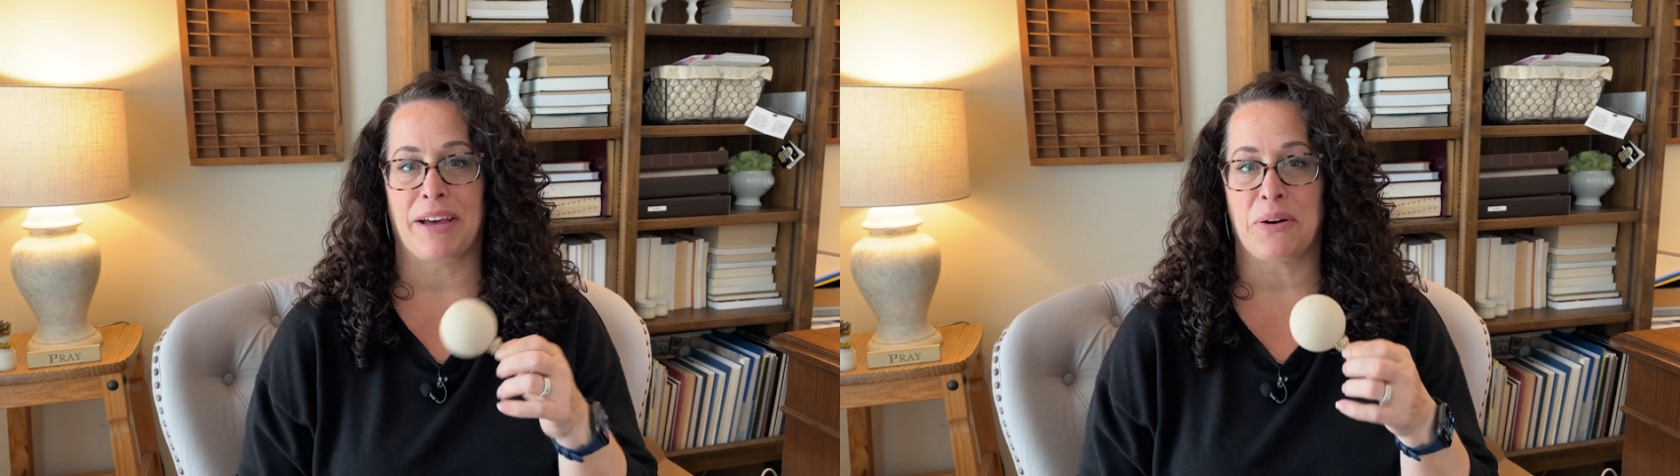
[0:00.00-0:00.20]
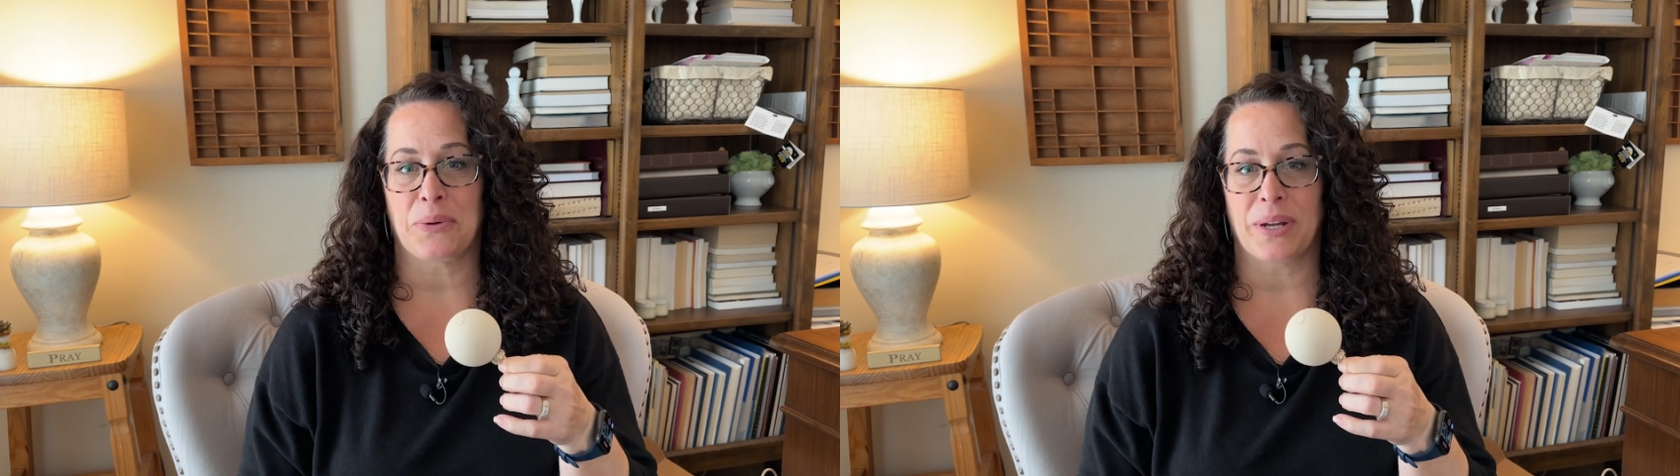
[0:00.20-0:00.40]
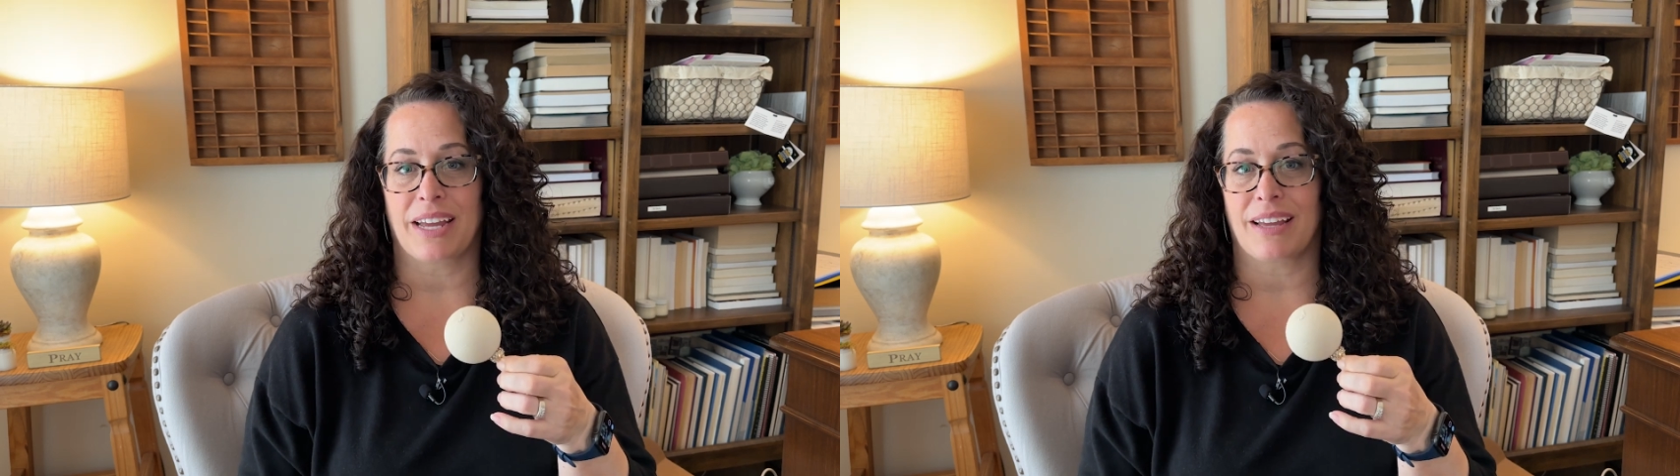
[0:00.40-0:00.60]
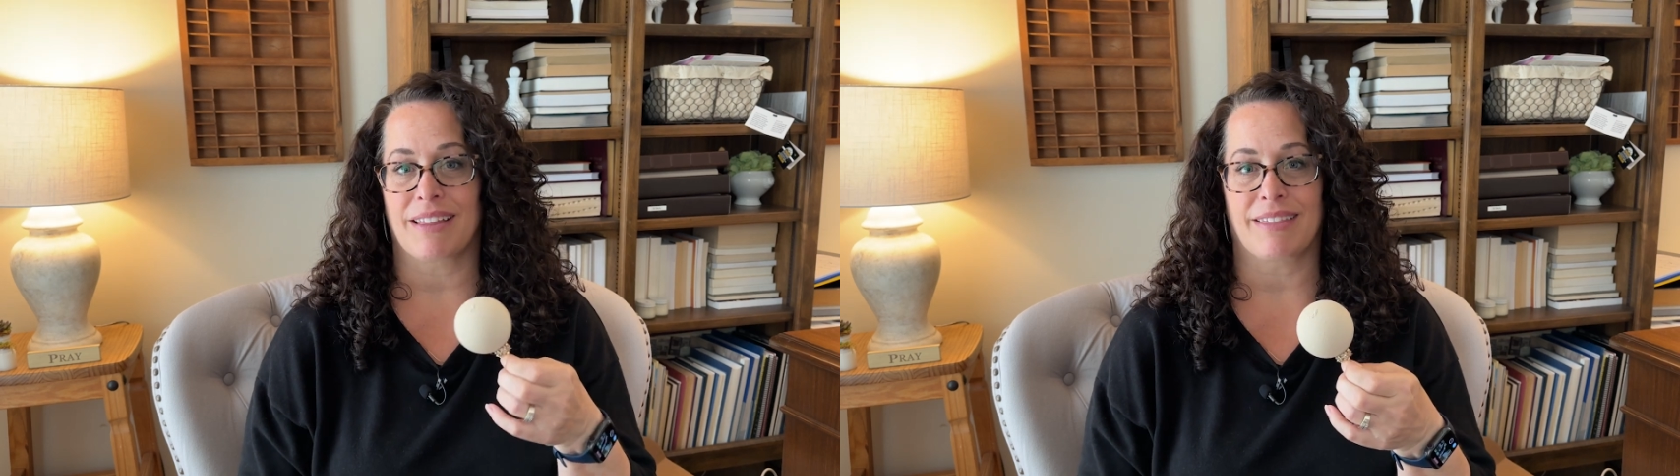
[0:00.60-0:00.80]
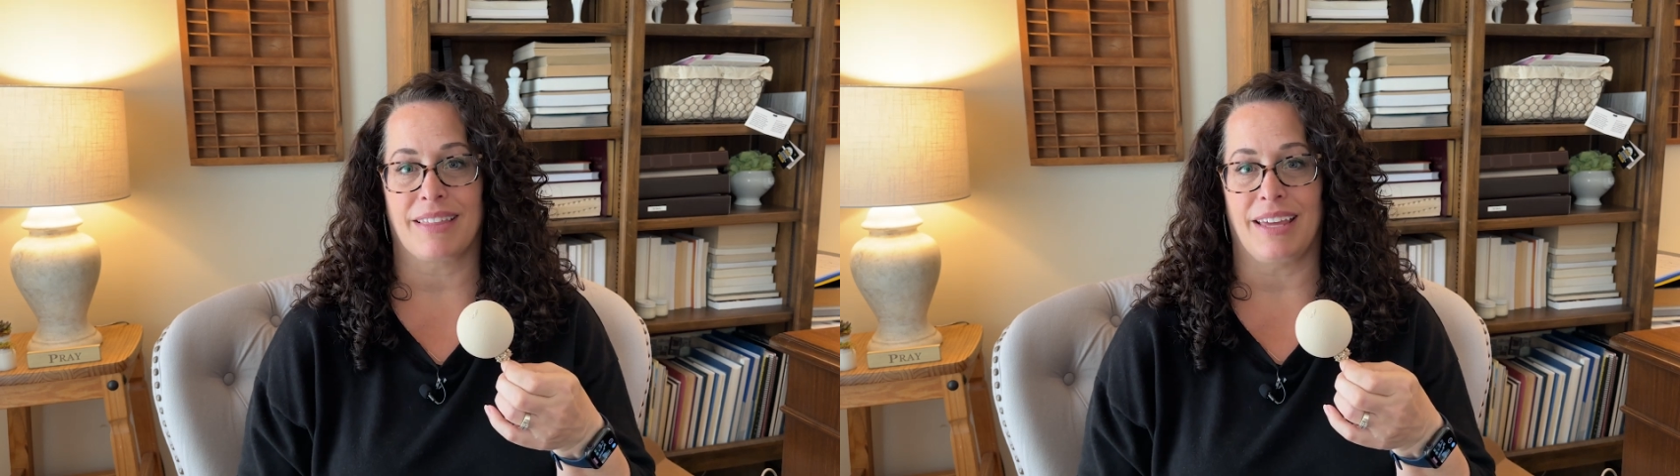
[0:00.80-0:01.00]

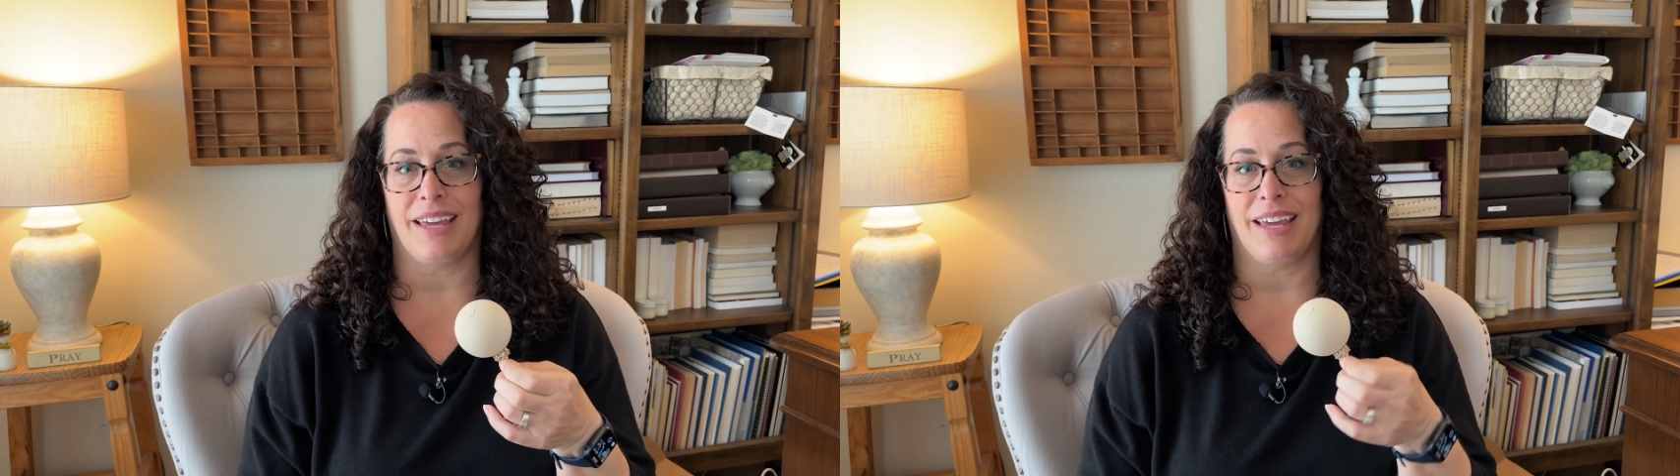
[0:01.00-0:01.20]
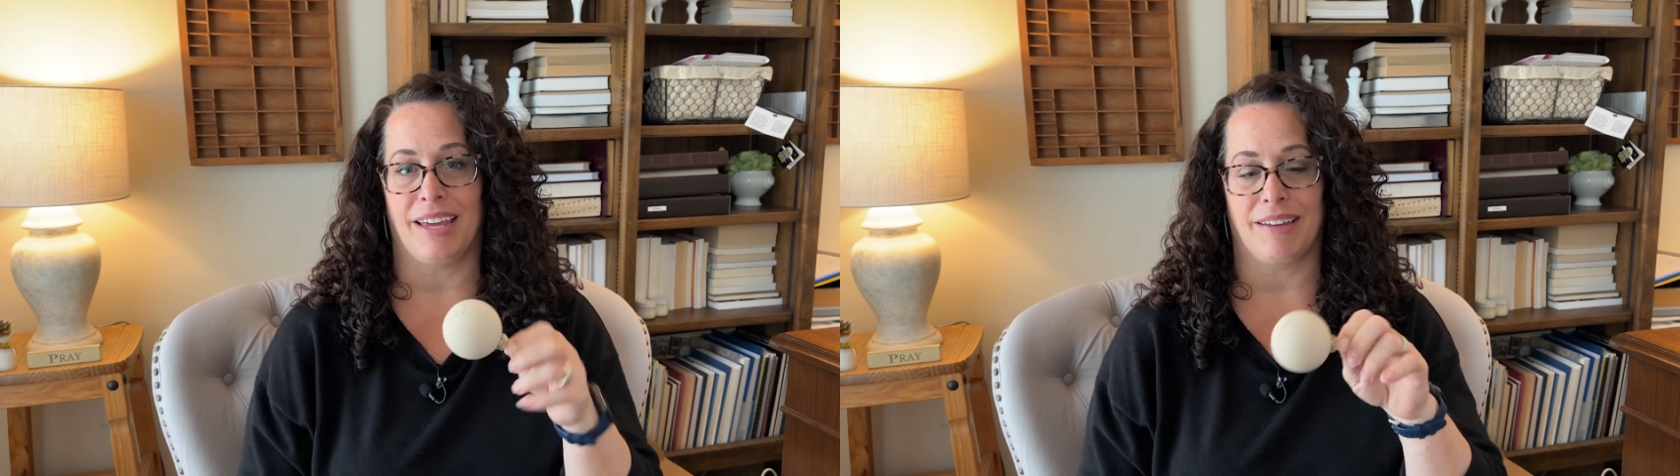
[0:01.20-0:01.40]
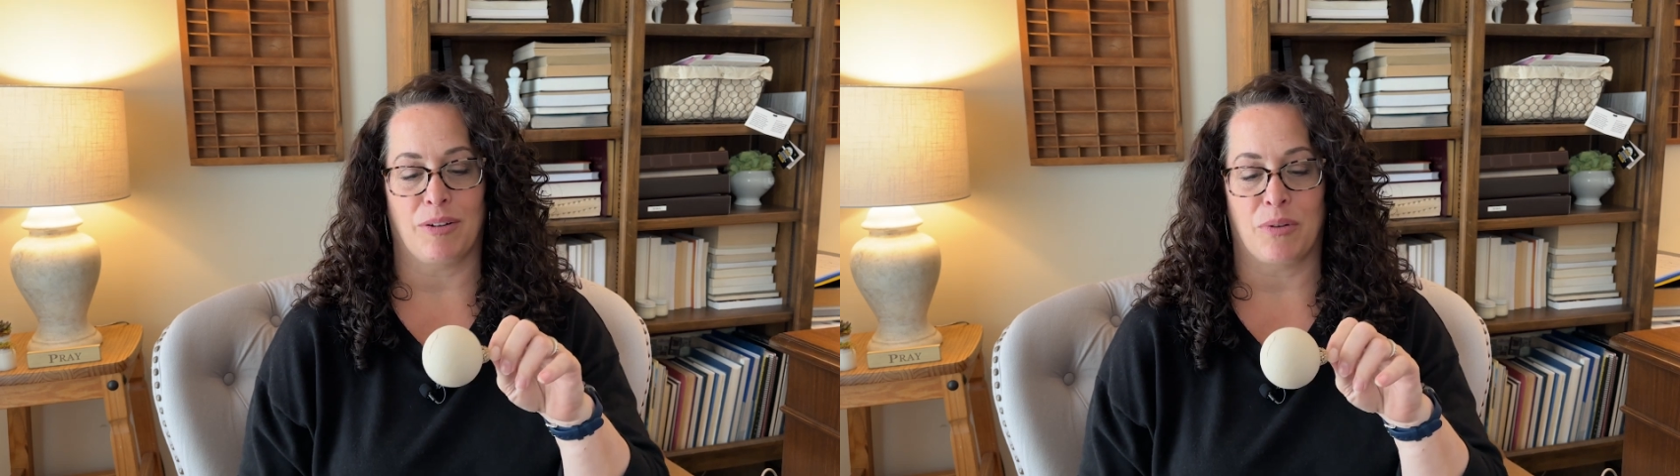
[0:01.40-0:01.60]
holding the